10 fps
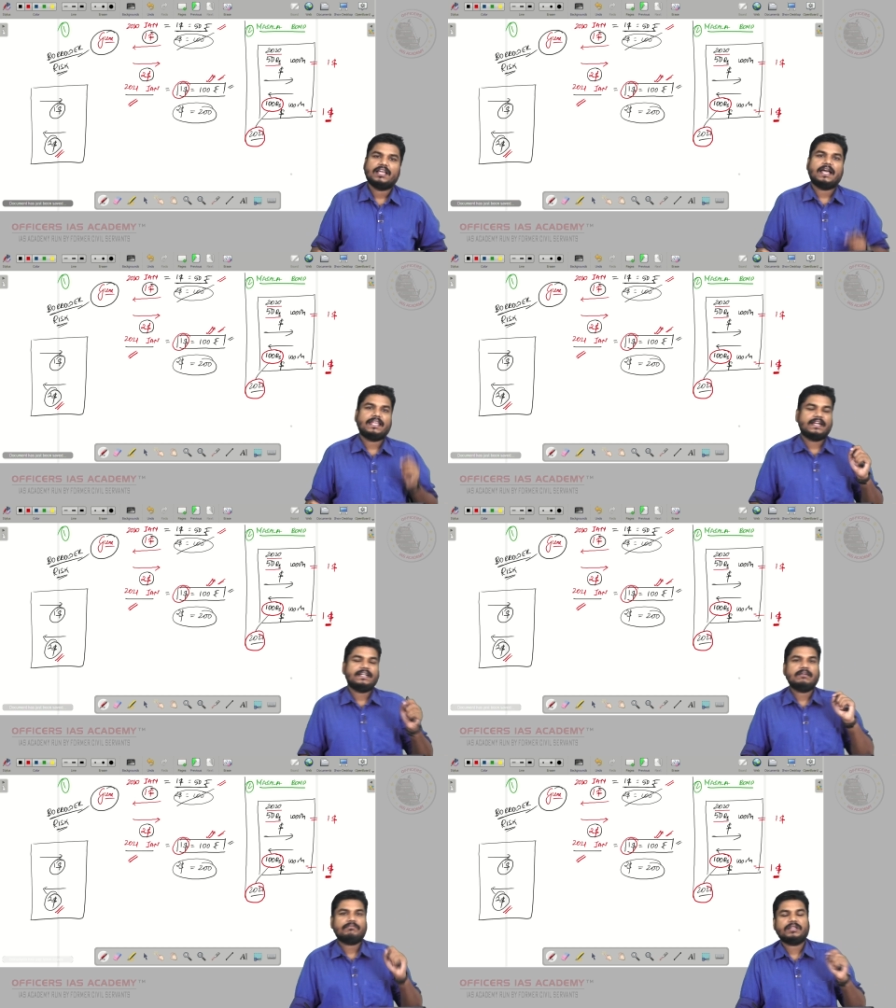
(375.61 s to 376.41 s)
I
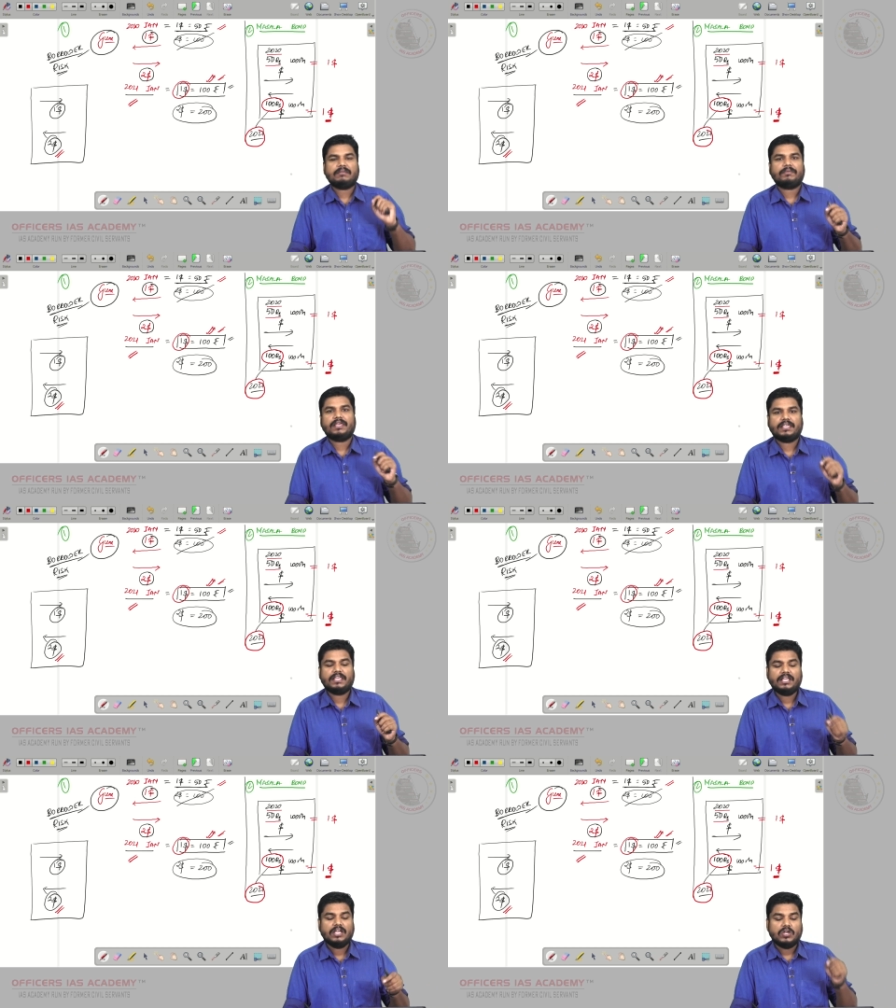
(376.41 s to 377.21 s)
end up
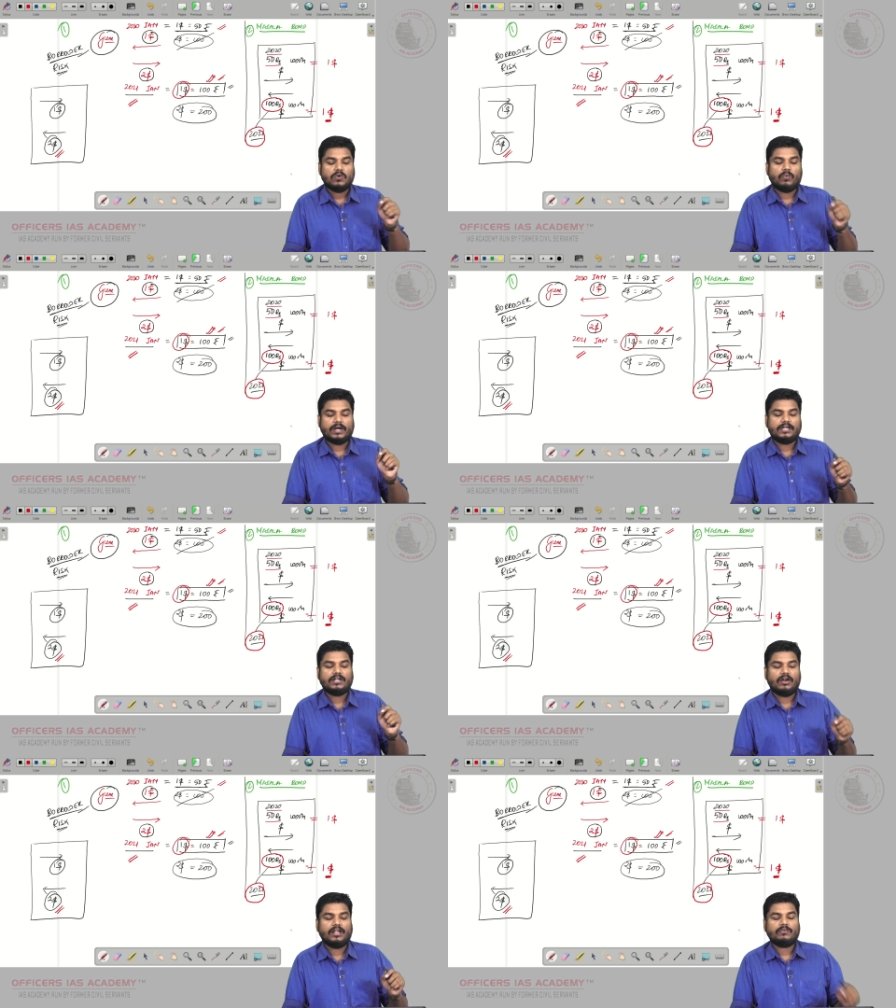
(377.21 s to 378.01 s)
repaying
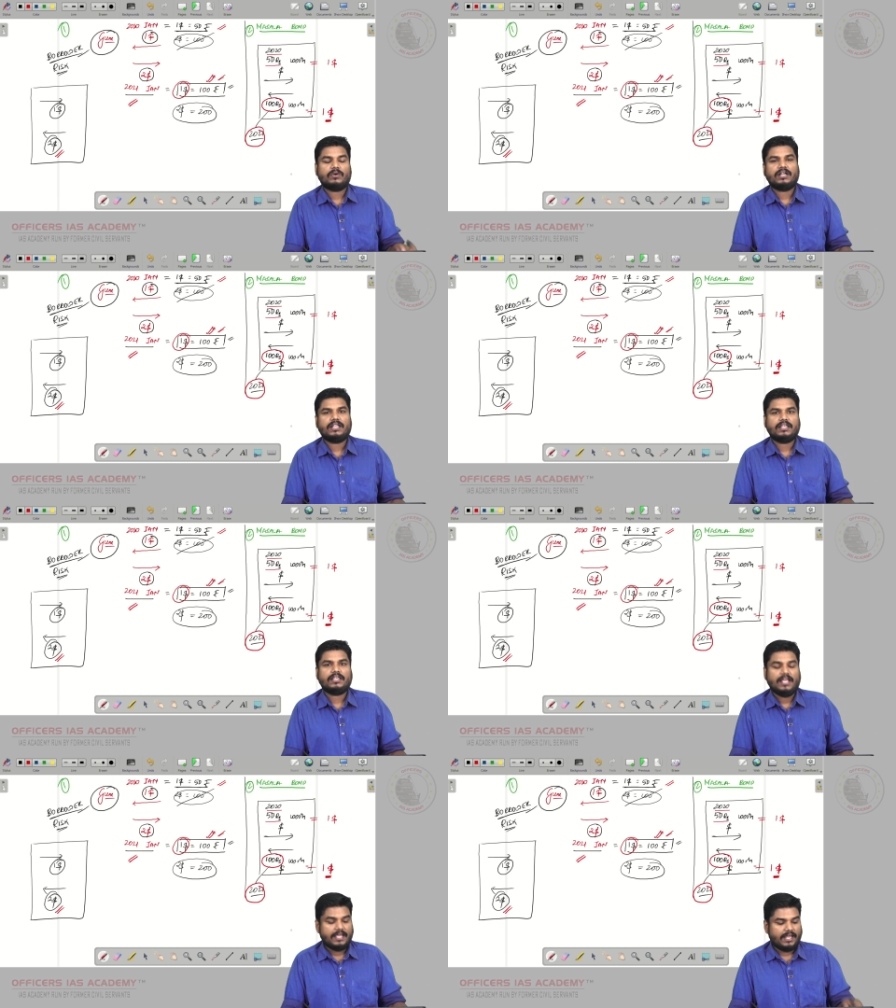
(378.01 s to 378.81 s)
$1
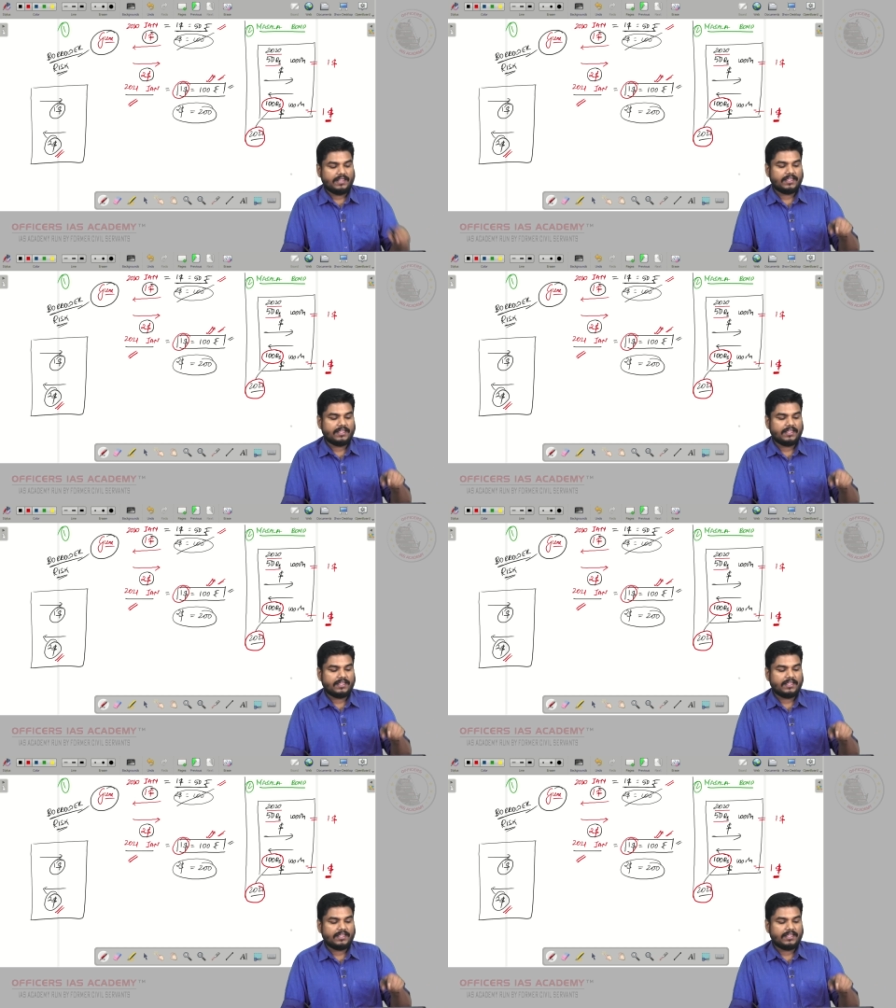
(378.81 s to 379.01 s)
only. In